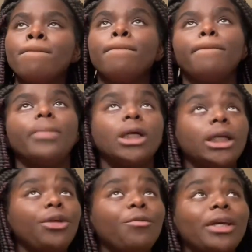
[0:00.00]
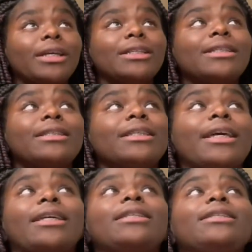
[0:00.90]
But anyways,
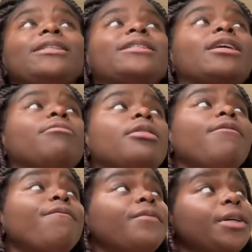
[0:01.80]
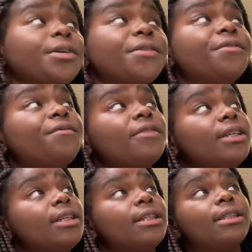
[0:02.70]
today is December the 5th.
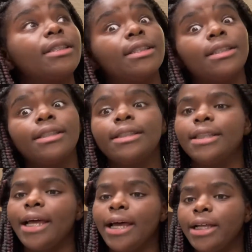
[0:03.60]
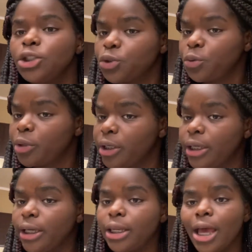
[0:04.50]
It's
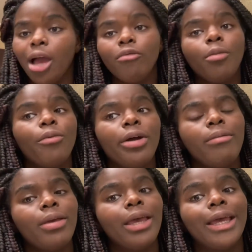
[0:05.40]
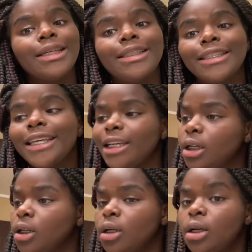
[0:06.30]
9:20 and I have an appointment at
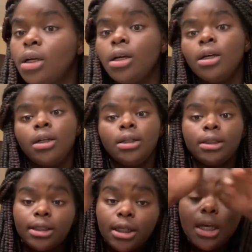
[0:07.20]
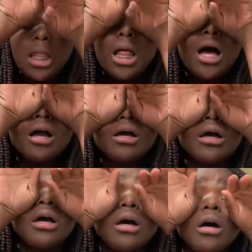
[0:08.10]
10 o'clock. But
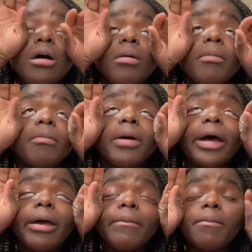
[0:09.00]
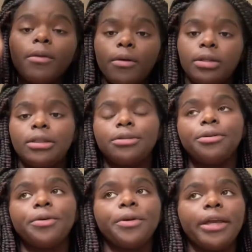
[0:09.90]
more
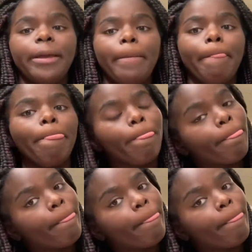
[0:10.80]
story. Just look.